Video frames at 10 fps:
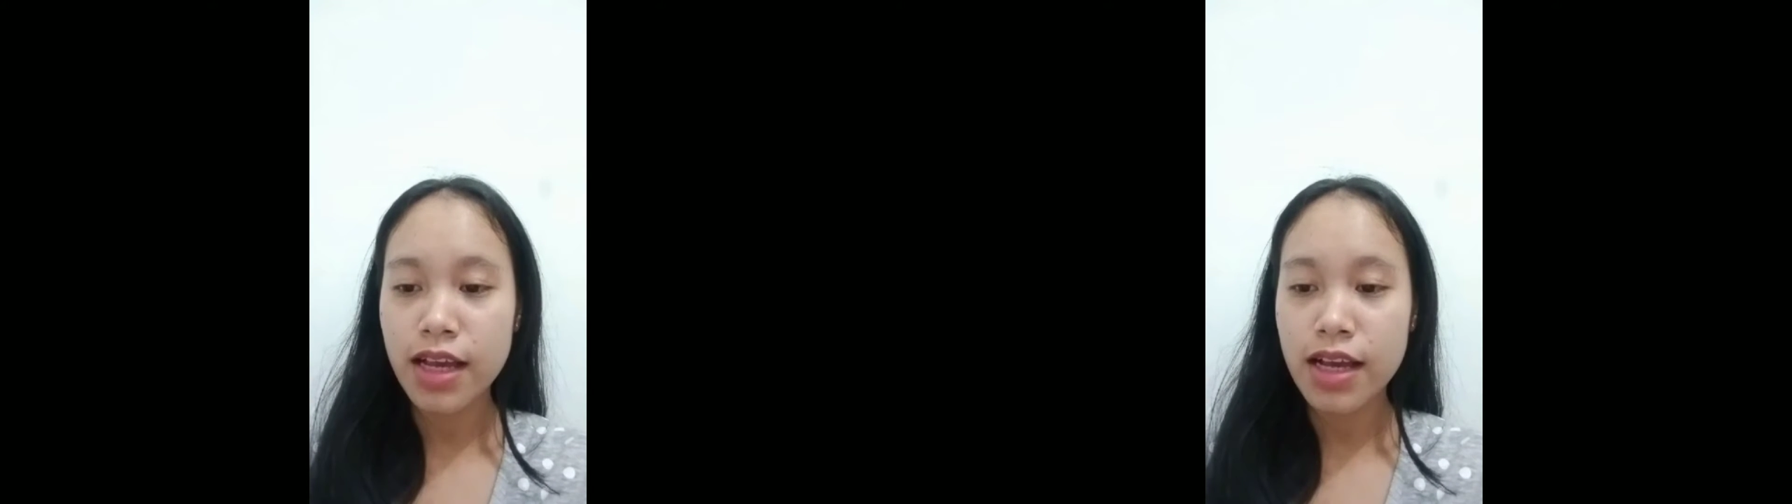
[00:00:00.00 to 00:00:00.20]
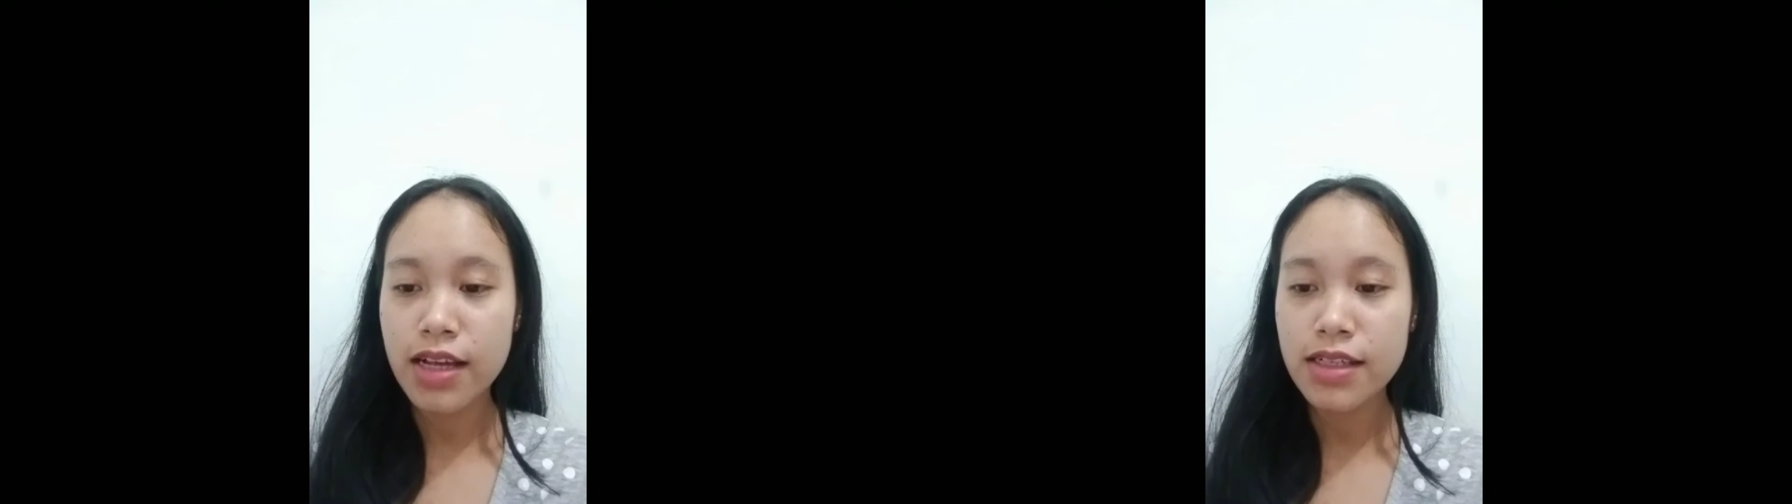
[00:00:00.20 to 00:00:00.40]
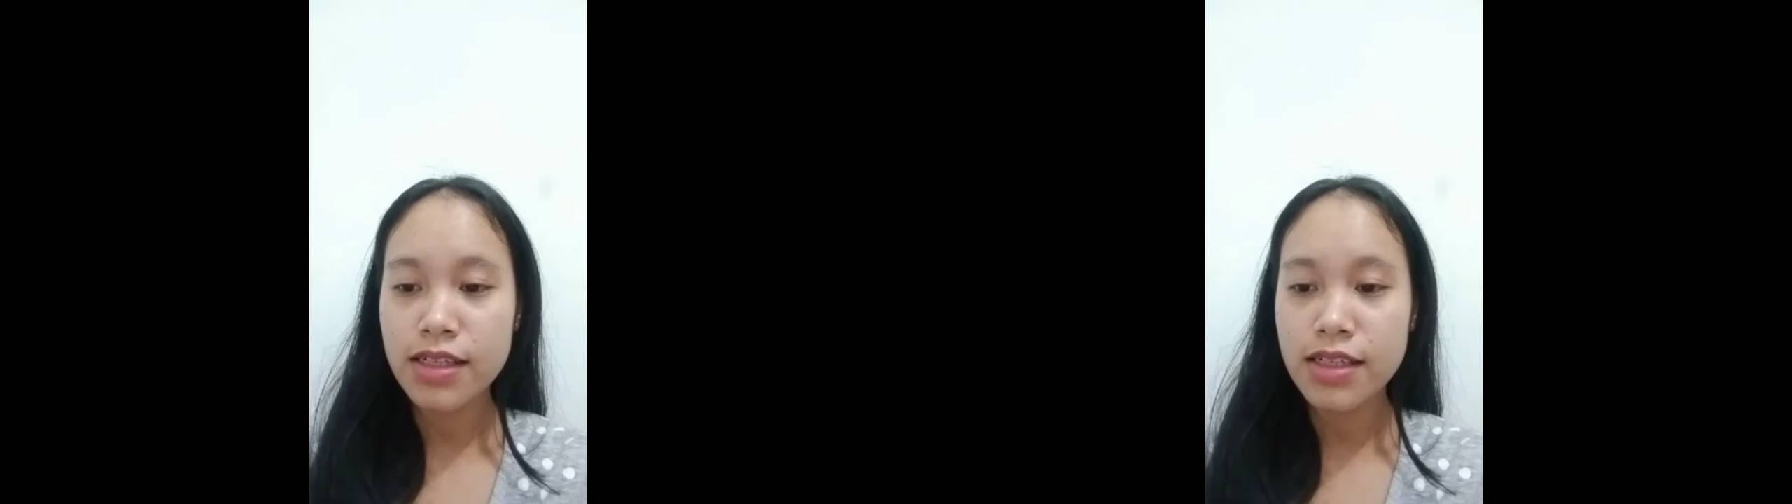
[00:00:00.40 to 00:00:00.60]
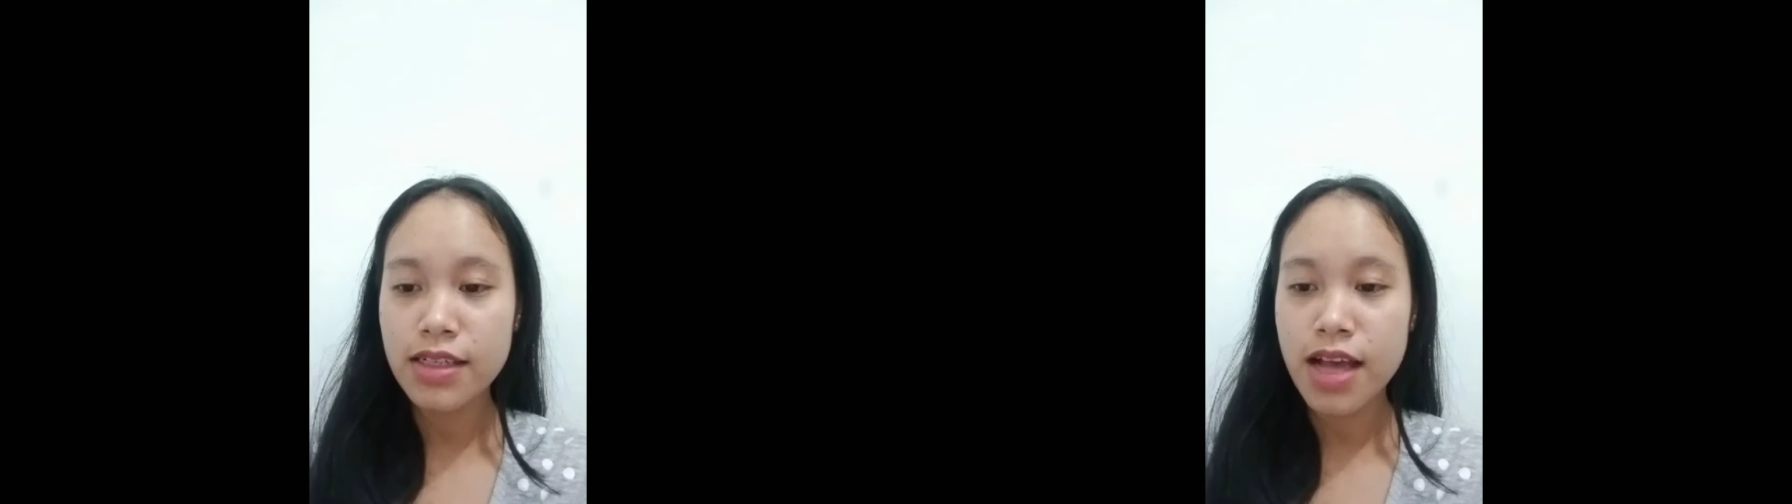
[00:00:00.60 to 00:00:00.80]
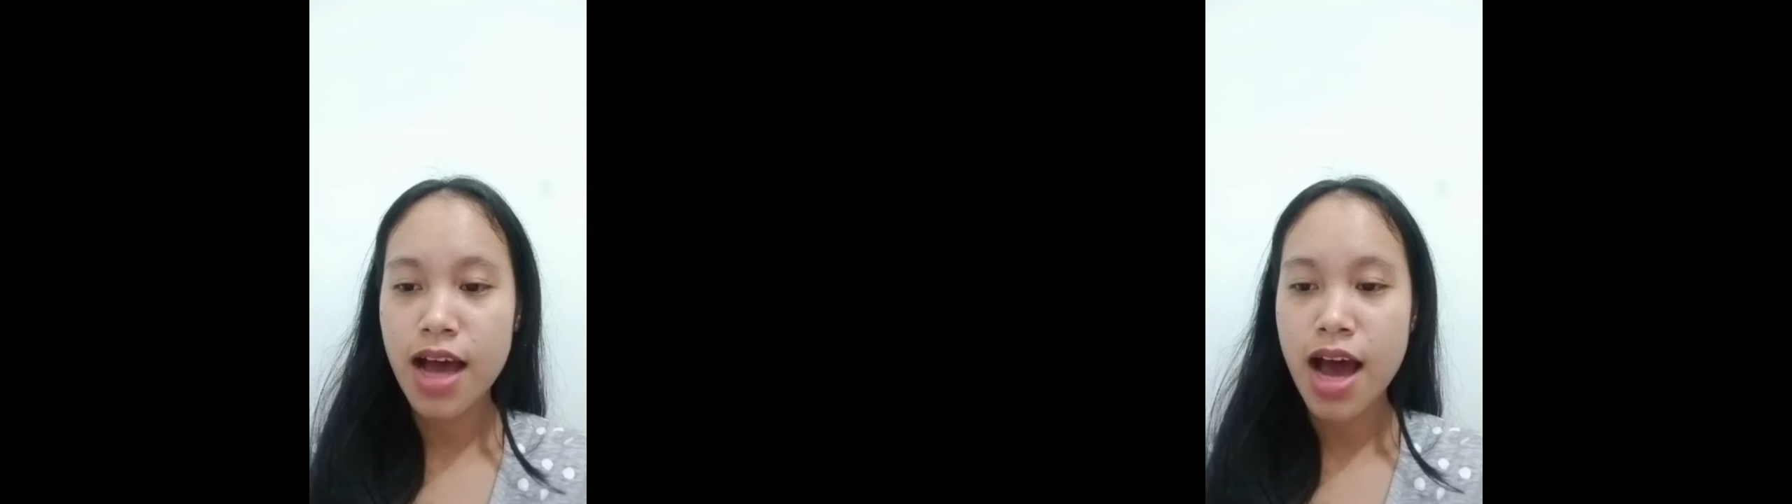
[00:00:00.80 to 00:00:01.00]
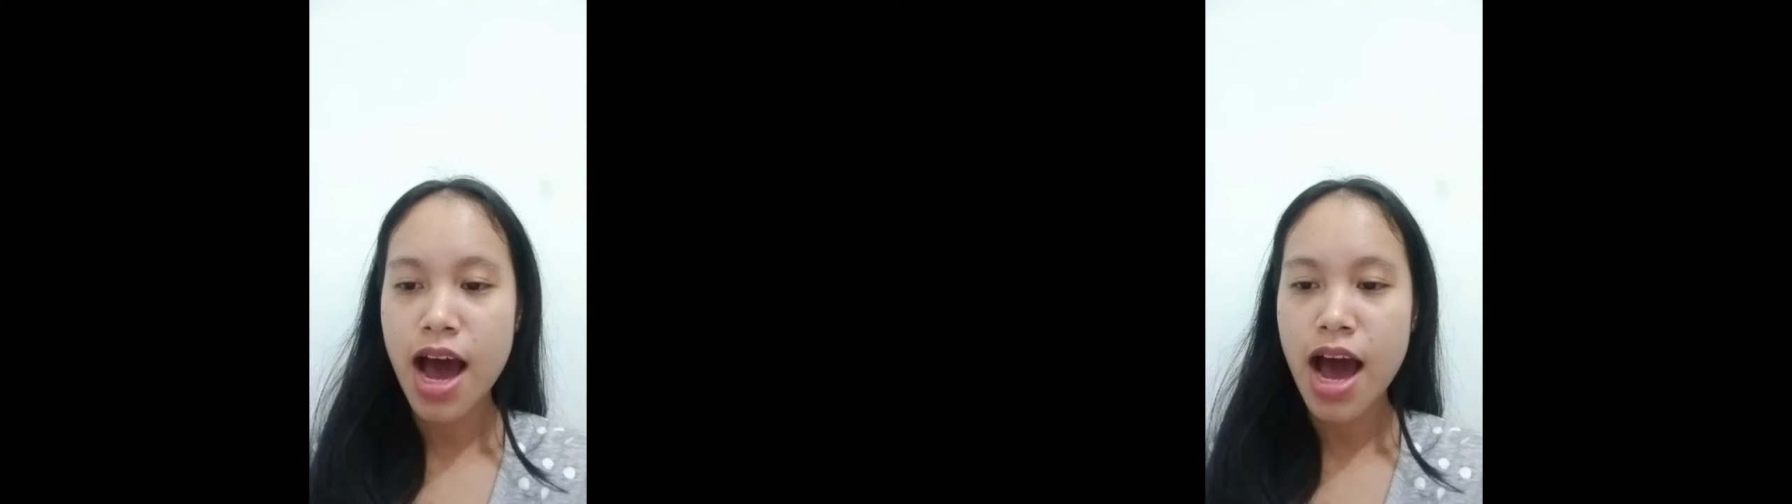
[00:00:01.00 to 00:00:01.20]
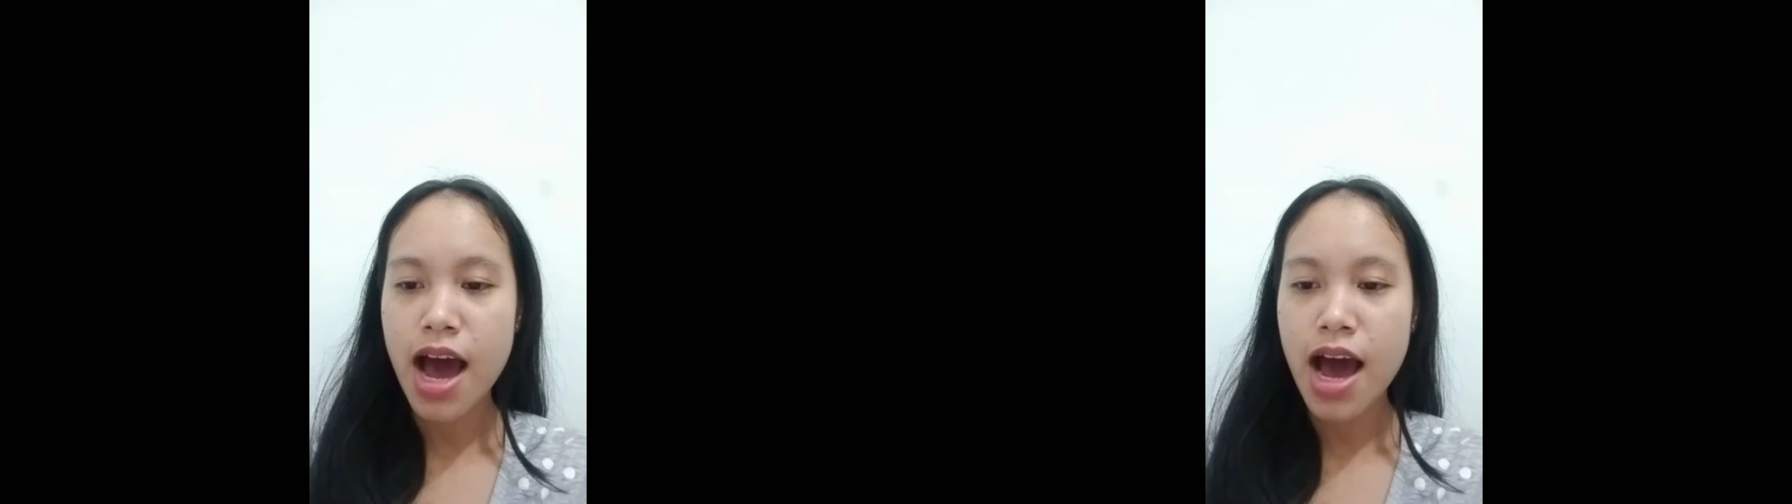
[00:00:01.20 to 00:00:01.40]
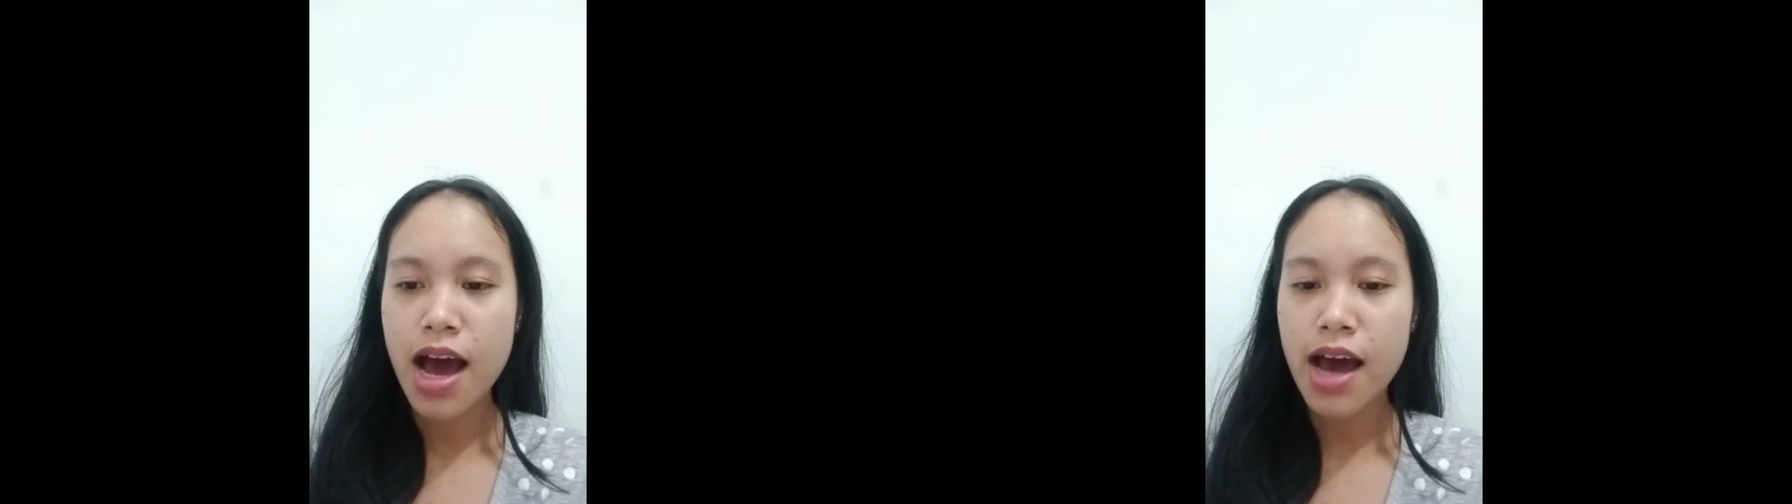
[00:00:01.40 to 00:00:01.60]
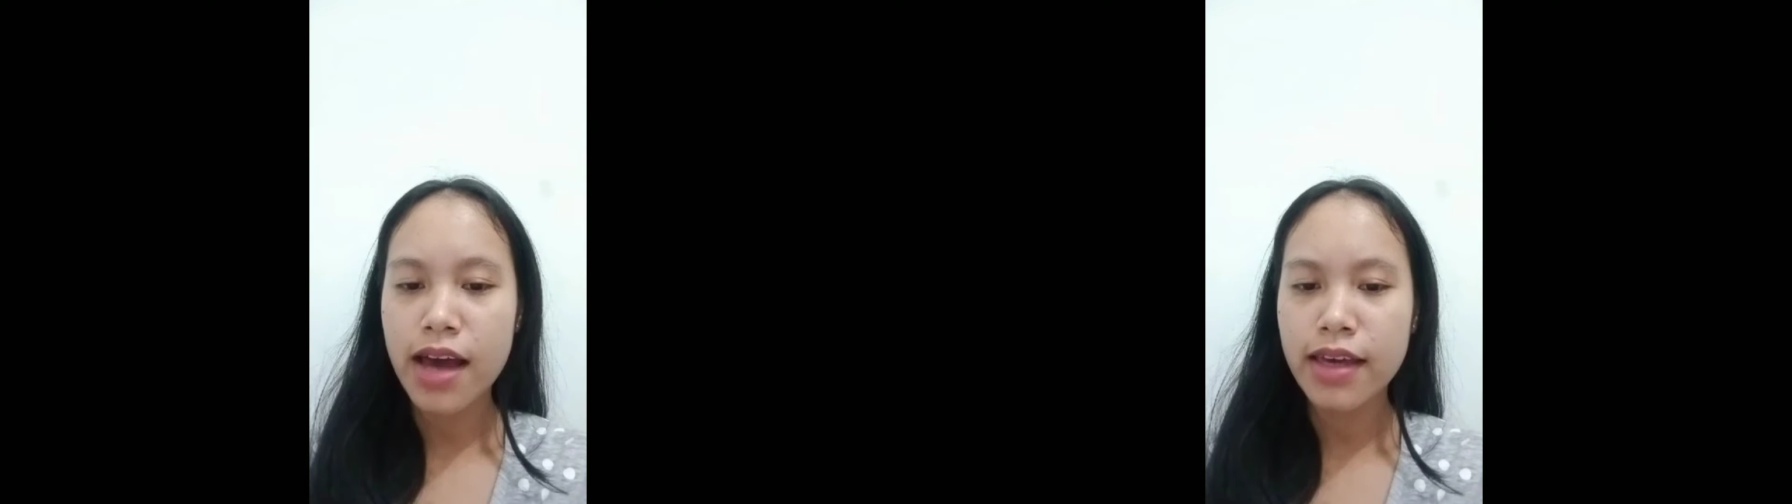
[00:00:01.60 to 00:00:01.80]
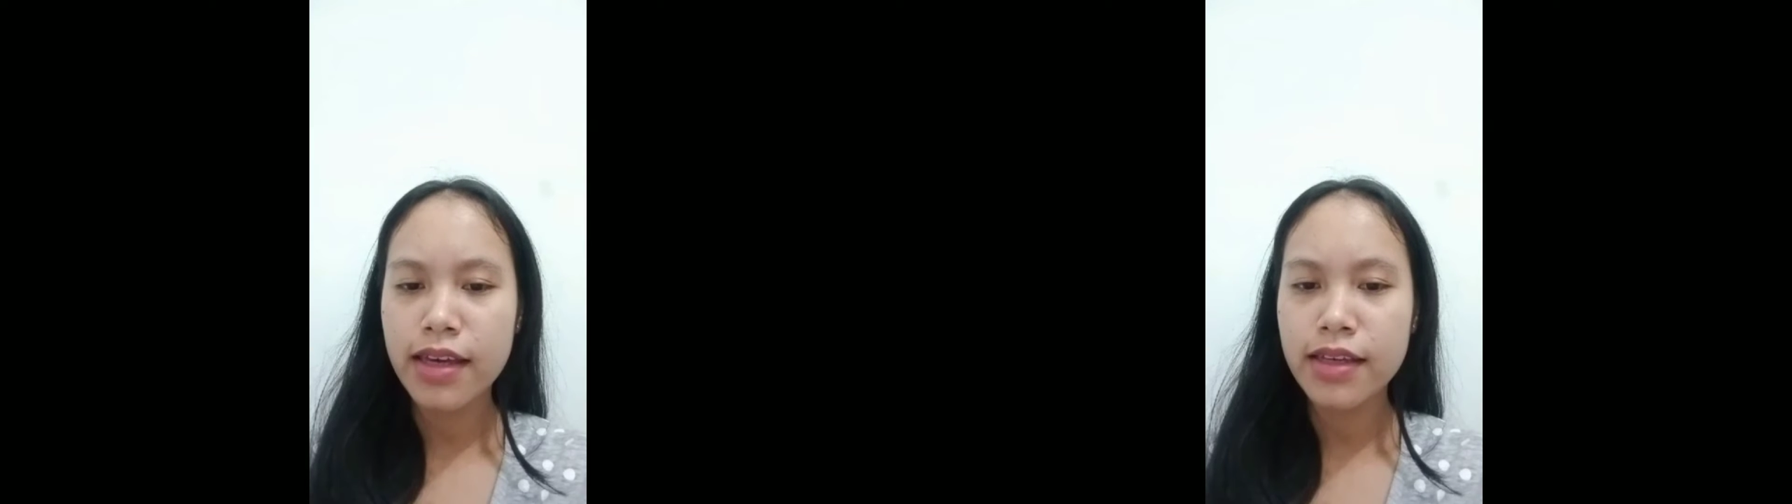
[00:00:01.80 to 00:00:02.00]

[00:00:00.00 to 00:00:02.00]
text I